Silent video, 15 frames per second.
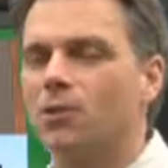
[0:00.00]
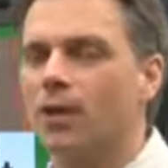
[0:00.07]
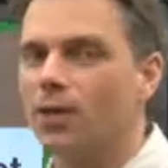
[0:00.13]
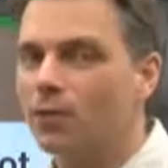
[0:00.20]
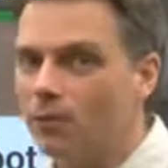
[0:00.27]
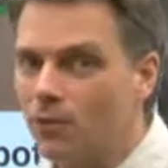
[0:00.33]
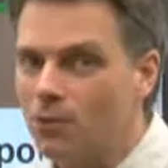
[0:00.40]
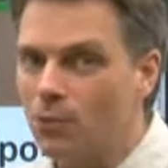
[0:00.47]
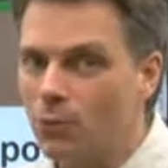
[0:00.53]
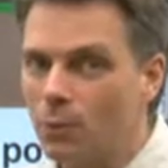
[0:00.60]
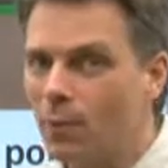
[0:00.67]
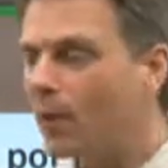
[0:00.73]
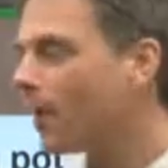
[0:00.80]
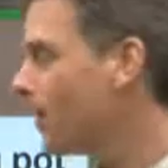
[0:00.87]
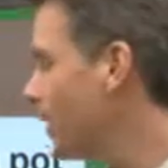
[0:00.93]
or anniversary
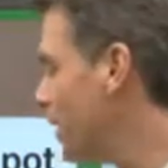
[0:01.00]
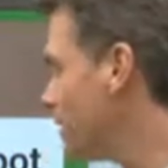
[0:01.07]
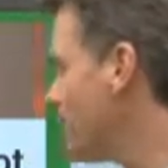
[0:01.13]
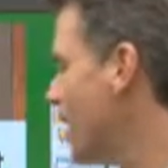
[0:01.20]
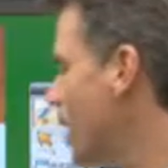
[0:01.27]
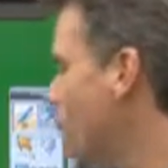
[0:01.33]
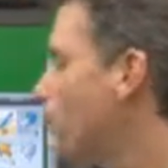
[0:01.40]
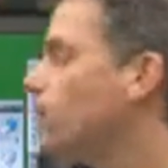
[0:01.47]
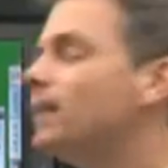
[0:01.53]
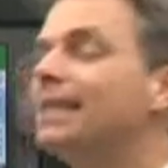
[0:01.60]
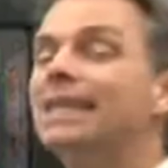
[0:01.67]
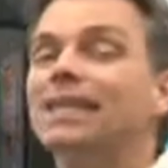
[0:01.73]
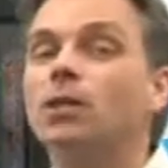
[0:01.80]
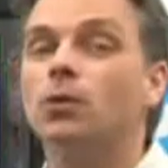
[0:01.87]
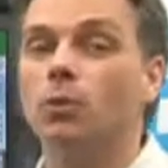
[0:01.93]
parties,
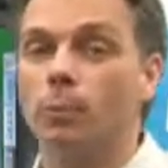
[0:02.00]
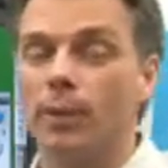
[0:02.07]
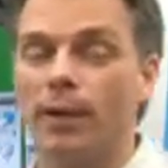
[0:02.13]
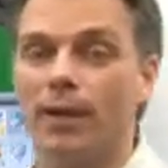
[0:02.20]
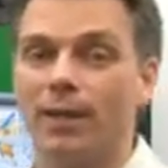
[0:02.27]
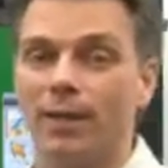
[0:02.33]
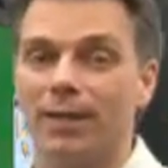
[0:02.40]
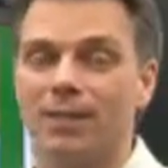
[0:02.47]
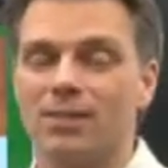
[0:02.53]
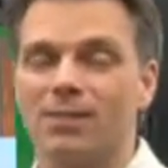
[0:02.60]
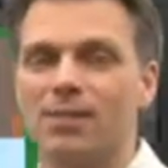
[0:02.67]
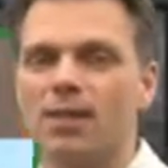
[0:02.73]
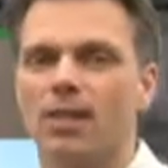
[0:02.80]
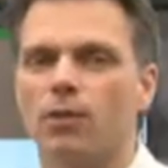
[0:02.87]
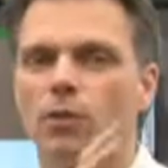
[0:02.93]
political
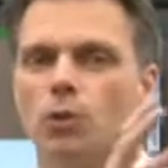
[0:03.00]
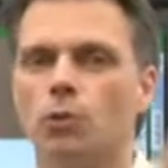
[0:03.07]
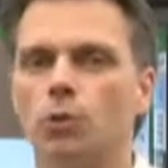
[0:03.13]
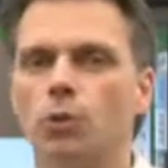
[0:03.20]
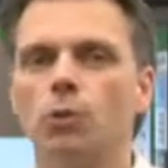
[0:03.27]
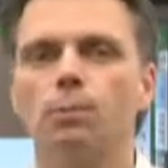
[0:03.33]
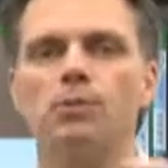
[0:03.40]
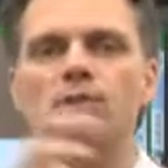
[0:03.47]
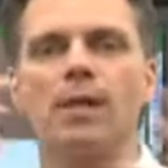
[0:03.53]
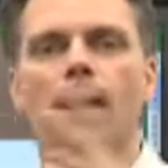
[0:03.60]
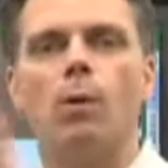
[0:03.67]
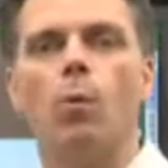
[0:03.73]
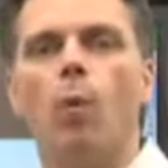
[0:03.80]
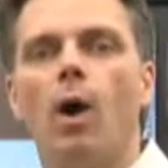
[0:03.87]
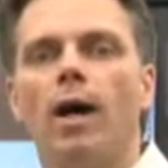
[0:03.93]
parties, the groups
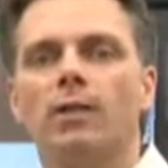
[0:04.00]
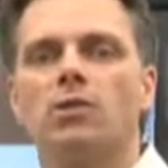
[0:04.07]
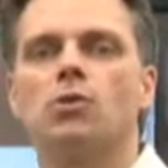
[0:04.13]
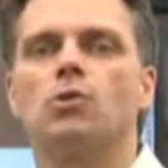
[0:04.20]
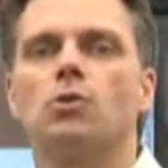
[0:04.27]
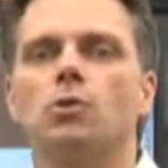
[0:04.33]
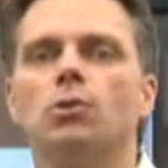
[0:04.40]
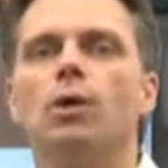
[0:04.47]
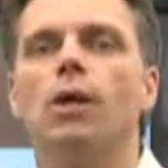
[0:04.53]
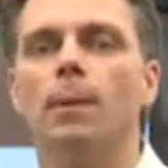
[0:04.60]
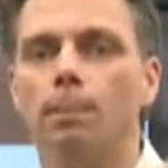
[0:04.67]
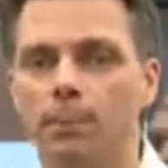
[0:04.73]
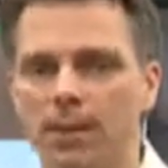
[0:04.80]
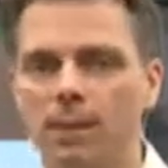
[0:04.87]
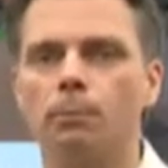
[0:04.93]
that want to
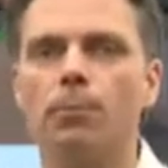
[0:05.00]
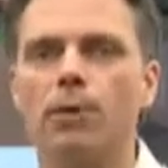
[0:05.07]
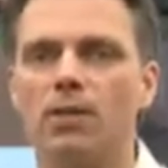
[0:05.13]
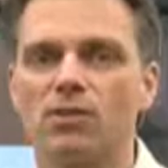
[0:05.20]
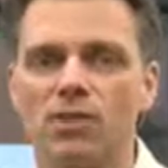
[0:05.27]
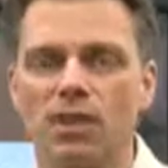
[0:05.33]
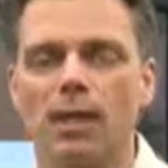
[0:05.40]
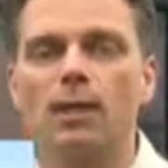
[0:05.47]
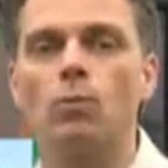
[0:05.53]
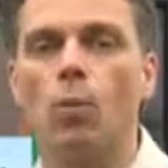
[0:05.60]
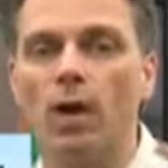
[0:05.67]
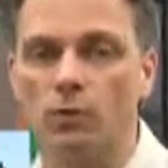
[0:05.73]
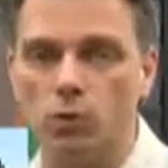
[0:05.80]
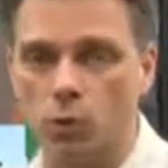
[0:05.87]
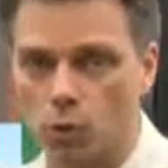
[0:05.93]
be president,
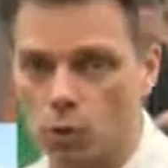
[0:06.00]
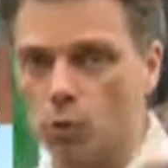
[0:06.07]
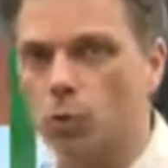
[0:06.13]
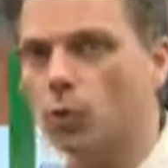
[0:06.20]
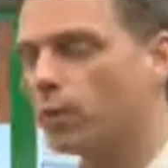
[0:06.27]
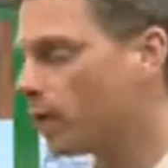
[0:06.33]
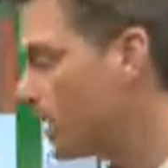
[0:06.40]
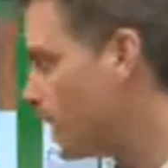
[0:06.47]
want to control the